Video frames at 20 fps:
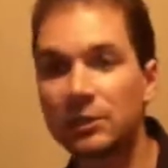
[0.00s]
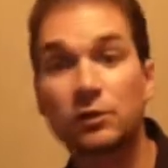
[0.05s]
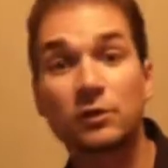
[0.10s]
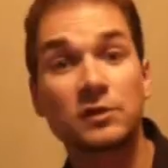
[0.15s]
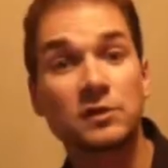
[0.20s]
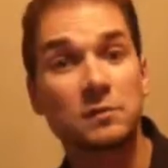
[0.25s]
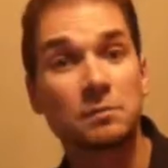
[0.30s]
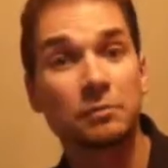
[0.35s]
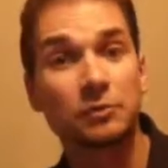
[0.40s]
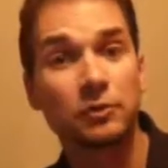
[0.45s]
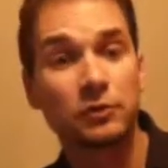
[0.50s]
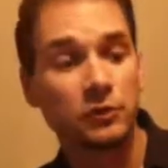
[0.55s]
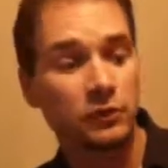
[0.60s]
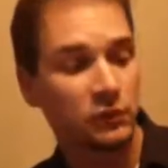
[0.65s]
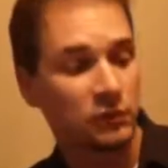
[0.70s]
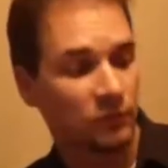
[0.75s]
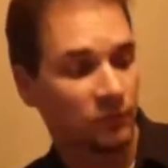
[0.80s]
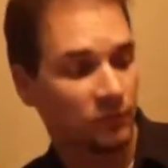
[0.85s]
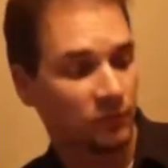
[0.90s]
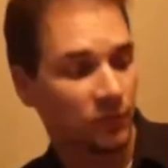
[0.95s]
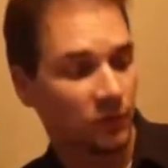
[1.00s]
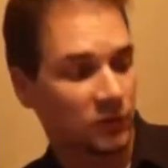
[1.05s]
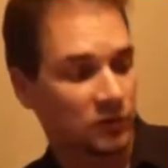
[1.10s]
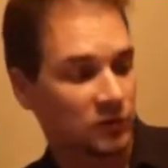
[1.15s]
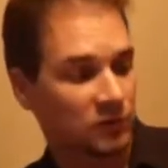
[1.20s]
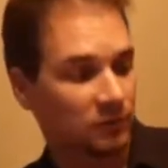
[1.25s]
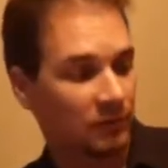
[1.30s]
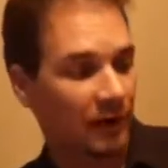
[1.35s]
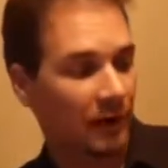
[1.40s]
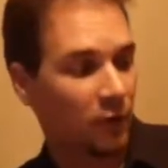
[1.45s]
Louis Blues
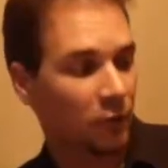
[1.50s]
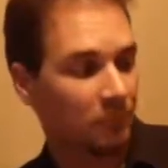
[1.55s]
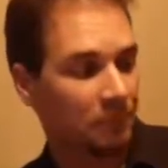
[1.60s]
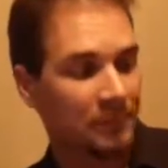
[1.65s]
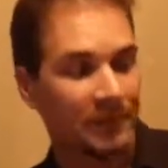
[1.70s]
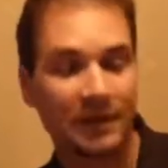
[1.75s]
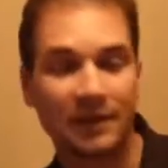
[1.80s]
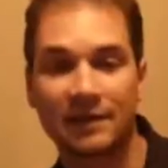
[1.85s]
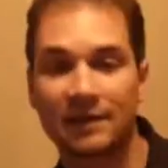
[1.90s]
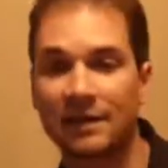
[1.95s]
first round pick.